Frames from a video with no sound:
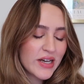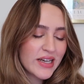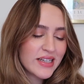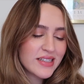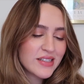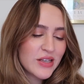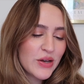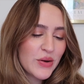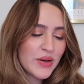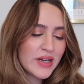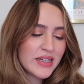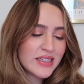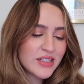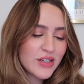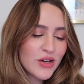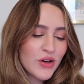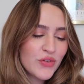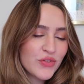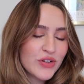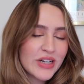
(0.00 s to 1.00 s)
Okay, so
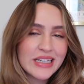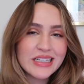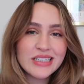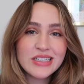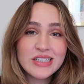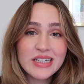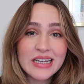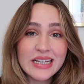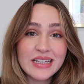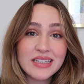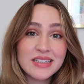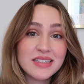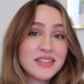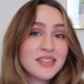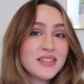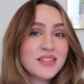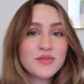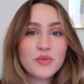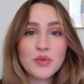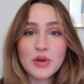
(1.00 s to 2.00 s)
Indigo Ridge
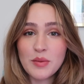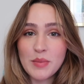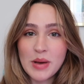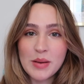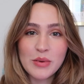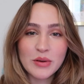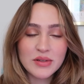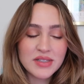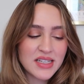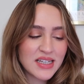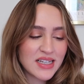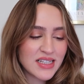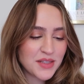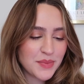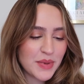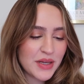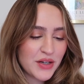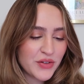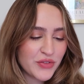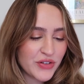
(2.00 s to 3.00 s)
is one of my most
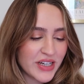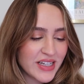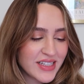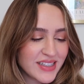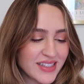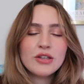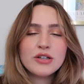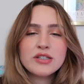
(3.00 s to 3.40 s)
anticipated reads.